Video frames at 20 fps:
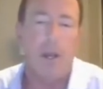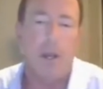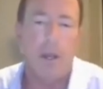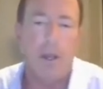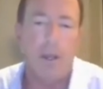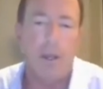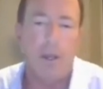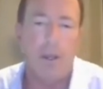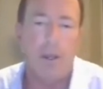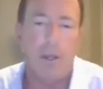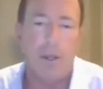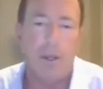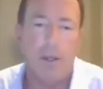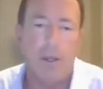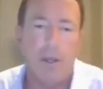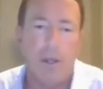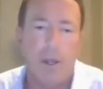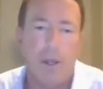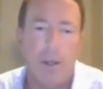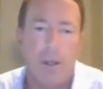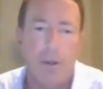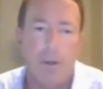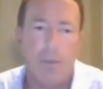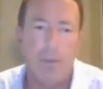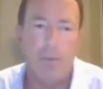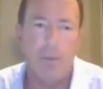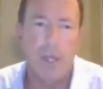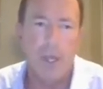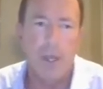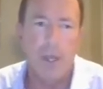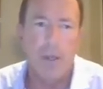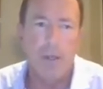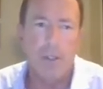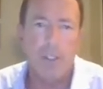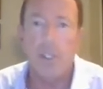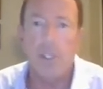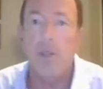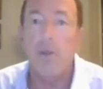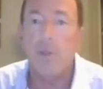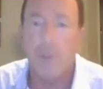uh other
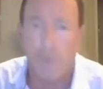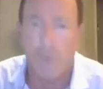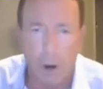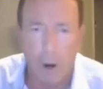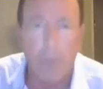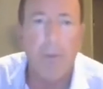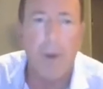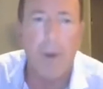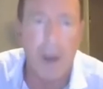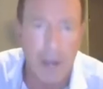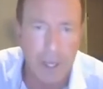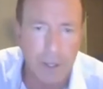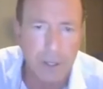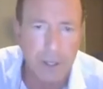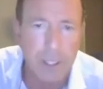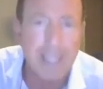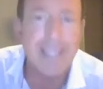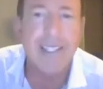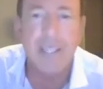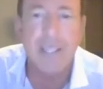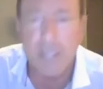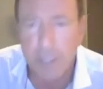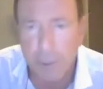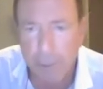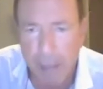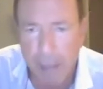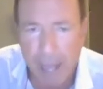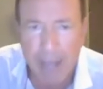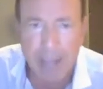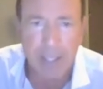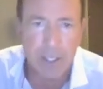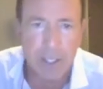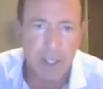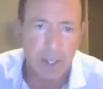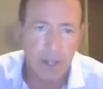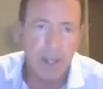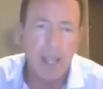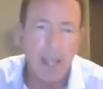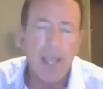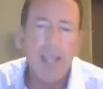SKUs of our brands into this
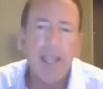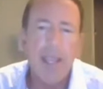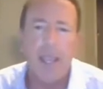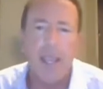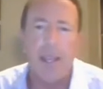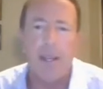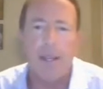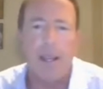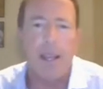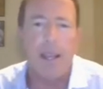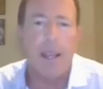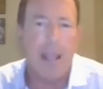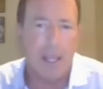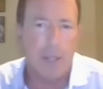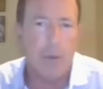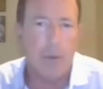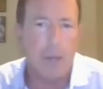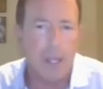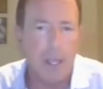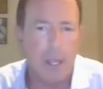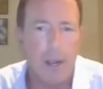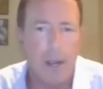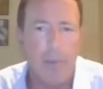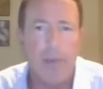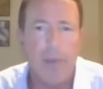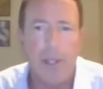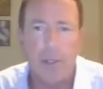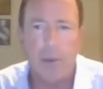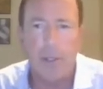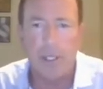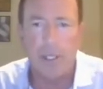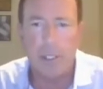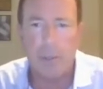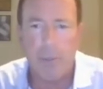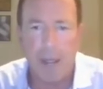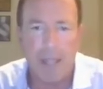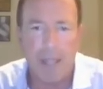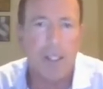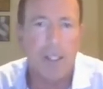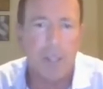package and uh, uh, as we
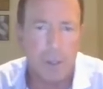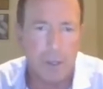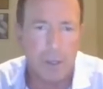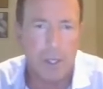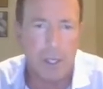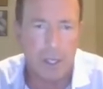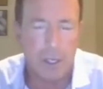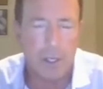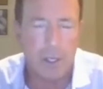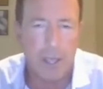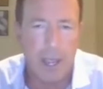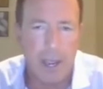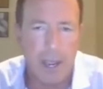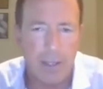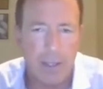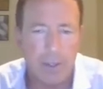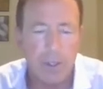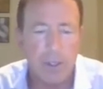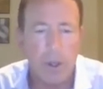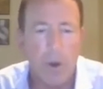expand the use of this can.